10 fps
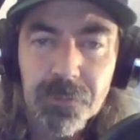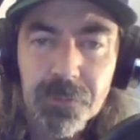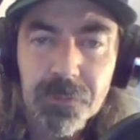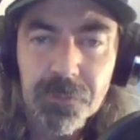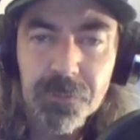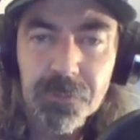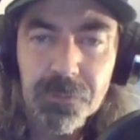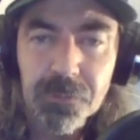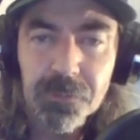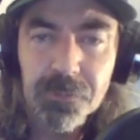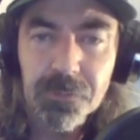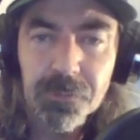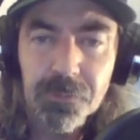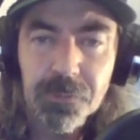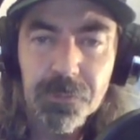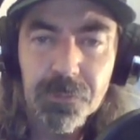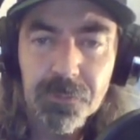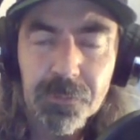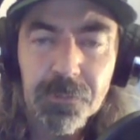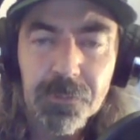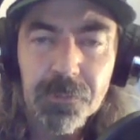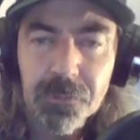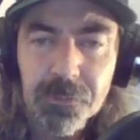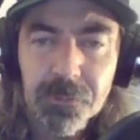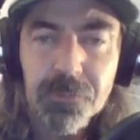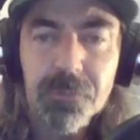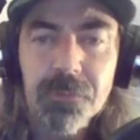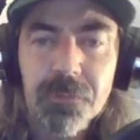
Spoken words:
This person isn't speaking.